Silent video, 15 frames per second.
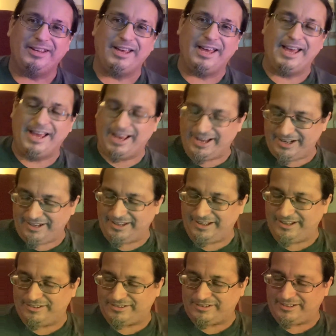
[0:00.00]
and
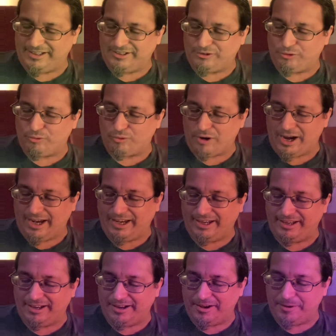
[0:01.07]
it's great,
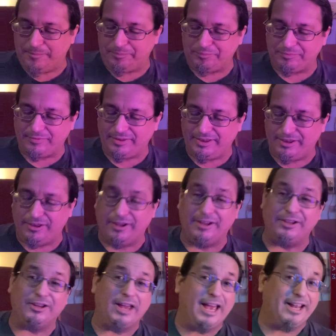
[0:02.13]

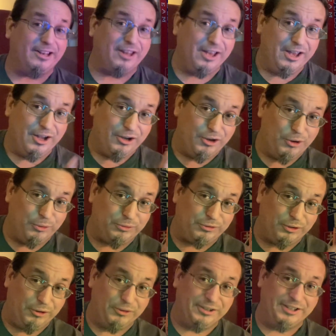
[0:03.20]
and no
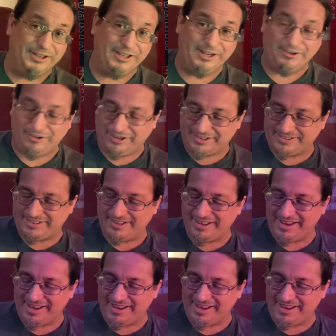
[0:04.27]
stolen lyrics.